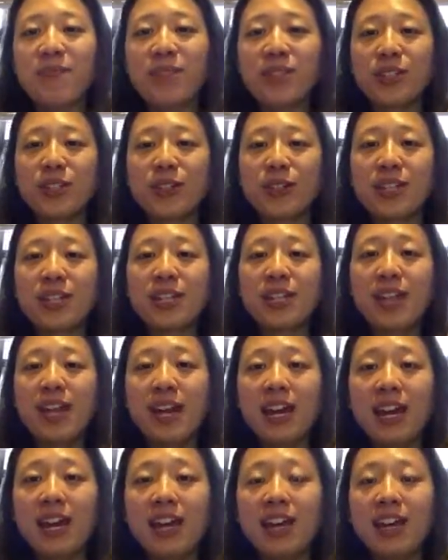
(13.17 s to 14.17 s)
So
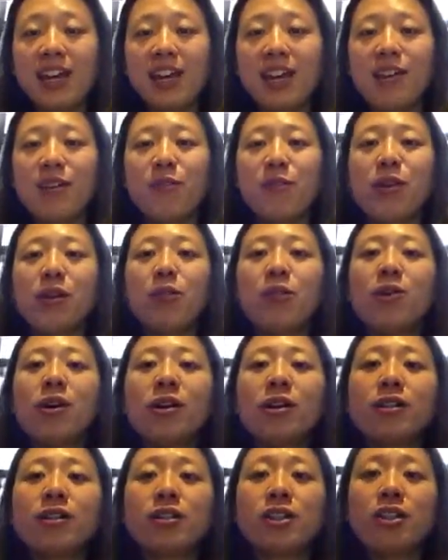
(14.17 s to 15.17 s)
today we
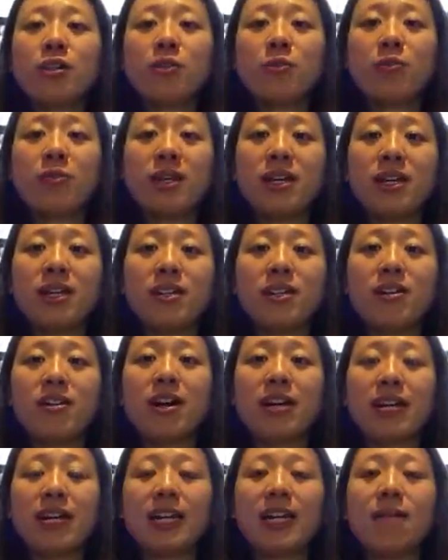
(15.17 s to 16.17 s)
want to be
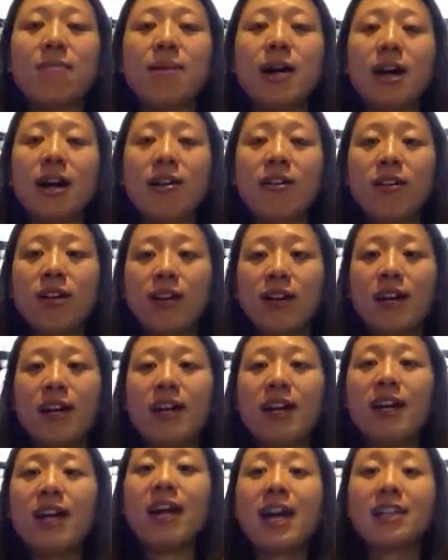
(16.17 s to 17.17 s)
talking about
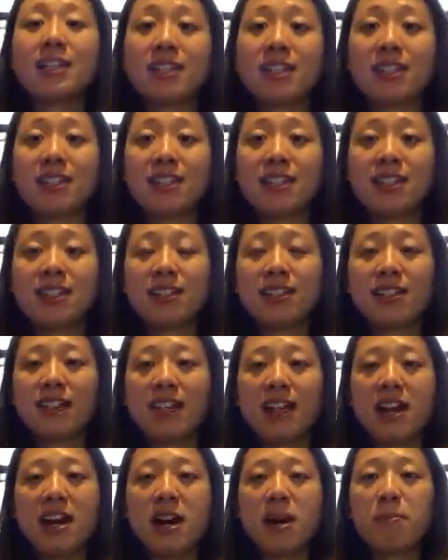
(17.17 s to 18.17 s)
assets,
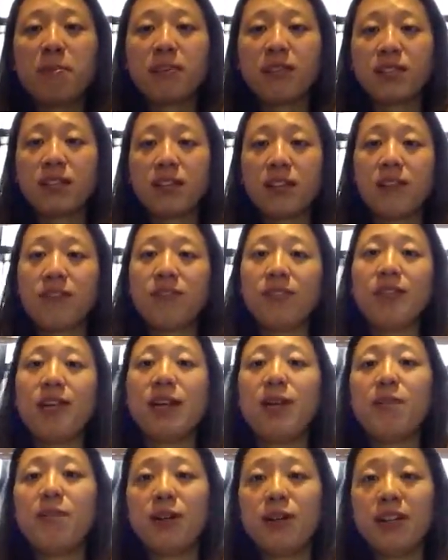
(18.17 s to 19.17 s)
the opposite of
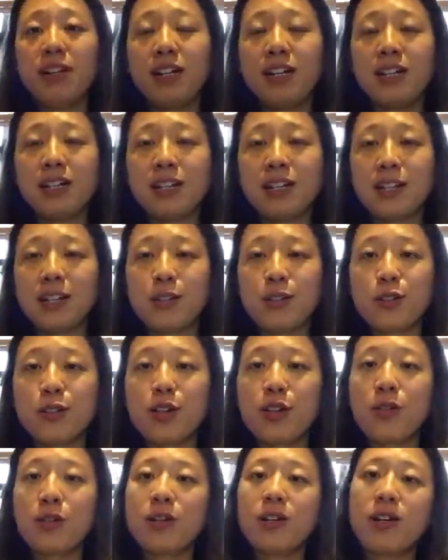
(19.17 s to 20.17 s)
liabilities.
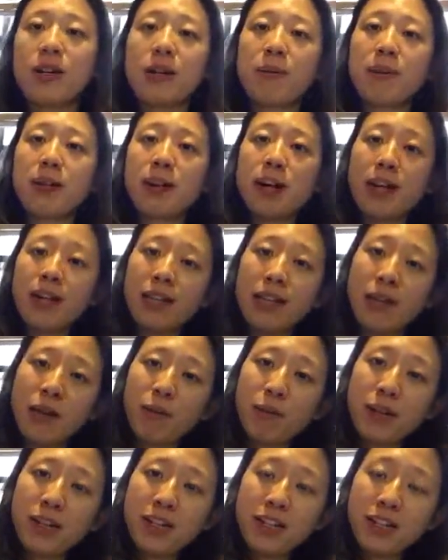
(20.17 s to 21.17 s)
Yesterday we talked about how
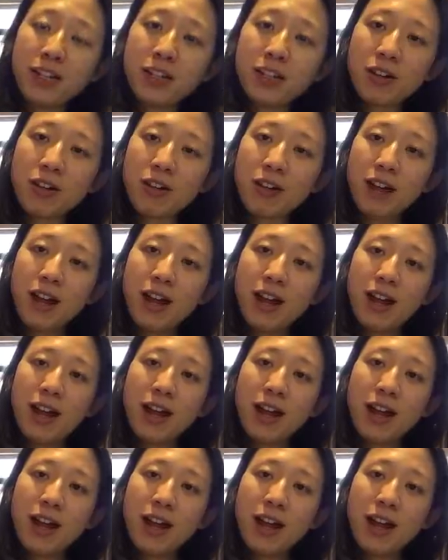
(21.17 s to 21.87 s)
liabilities are